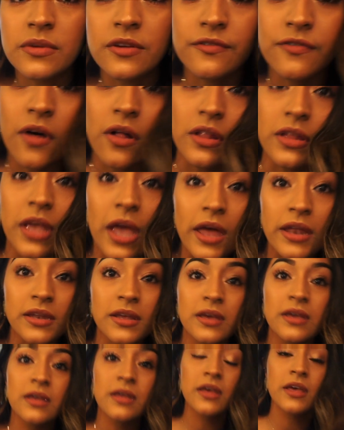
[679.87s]
fall again.
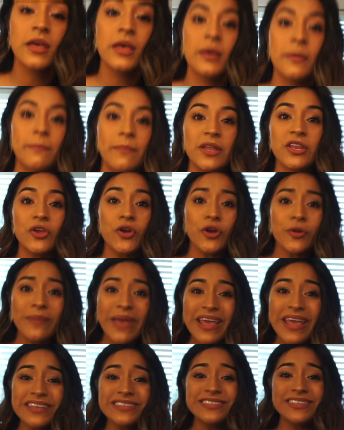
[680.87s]
But you're
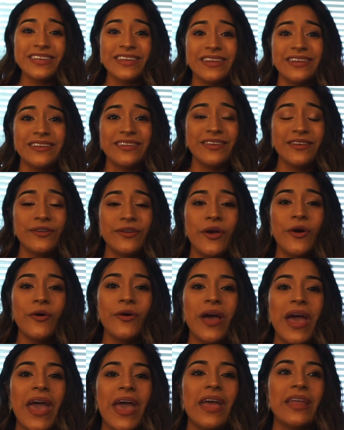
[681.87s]
amazing, you know,
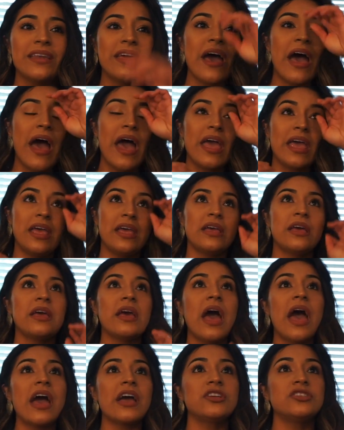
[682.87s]
and I
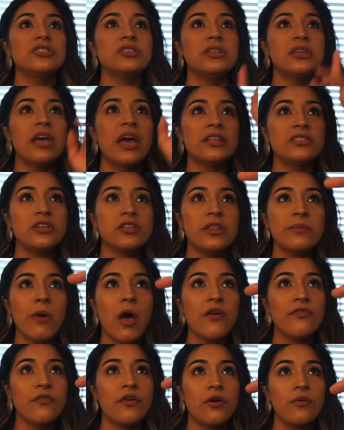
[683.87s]
took them
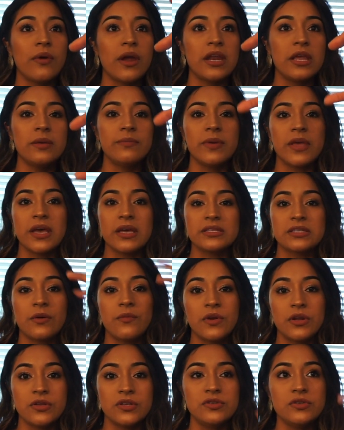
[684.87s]
off already because I
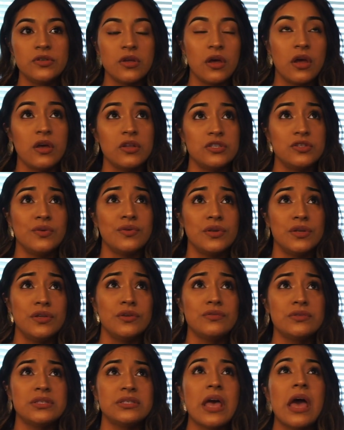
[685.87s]
want to do a
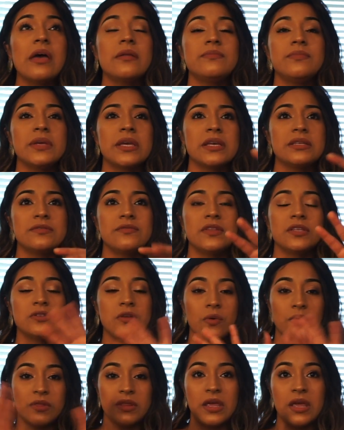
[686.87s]
new set because of this
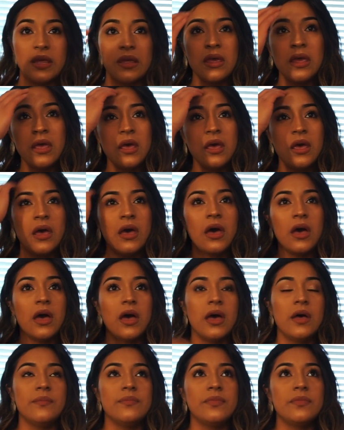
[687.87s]
whole thing.
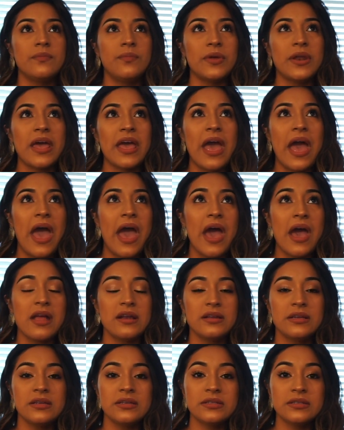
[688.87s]
But I
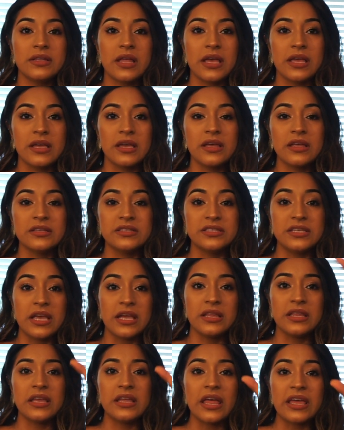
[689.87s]
had like
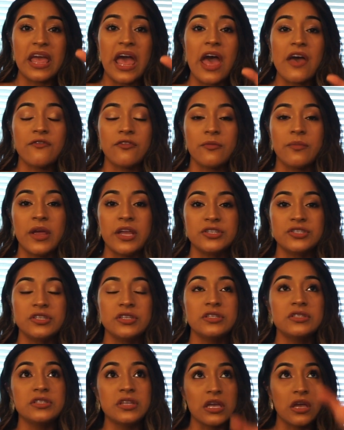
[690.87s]
daily like
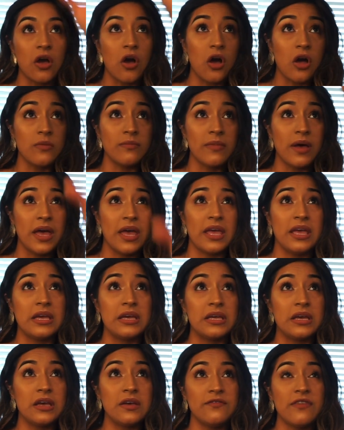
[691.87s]
affirmations like on
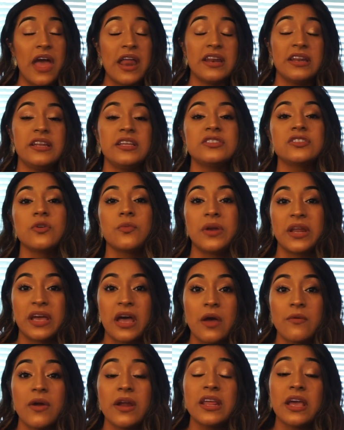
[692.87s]
my vanity, so when I
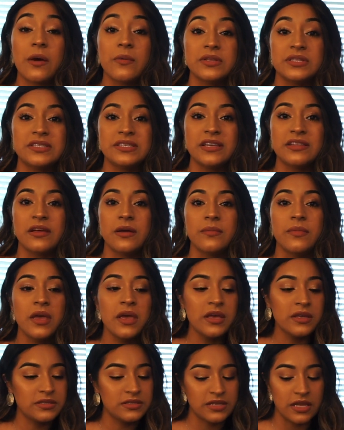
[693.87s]
got ready I would see them
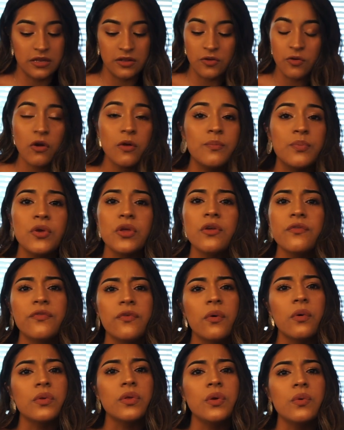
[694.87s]
saying, you are
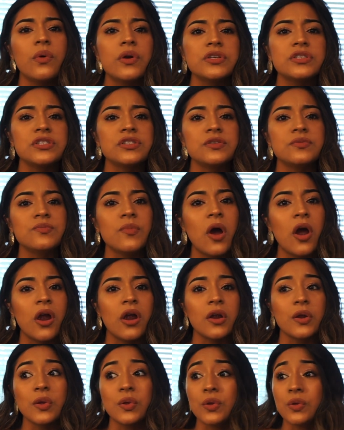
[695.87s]
beautiful, you are
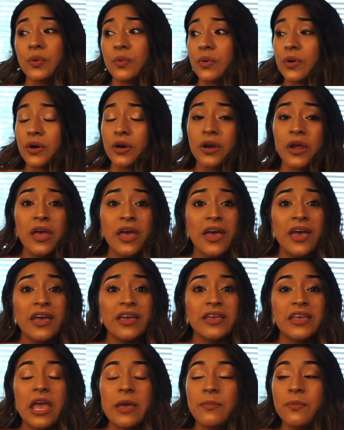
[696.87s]
smart, you are
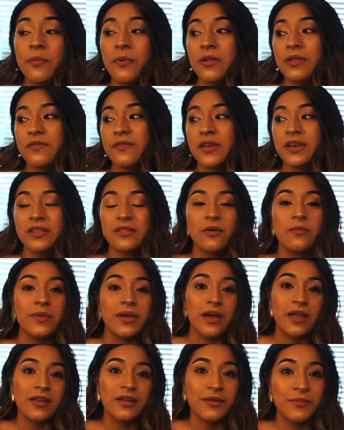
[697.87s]
capable of any, oh my
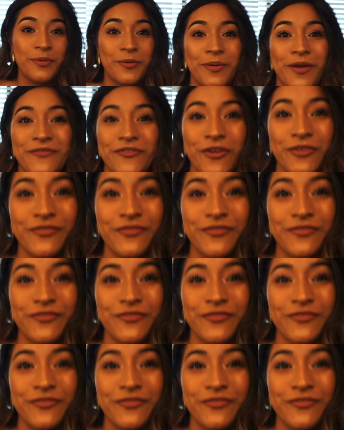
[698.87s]
god, I gotta put my phone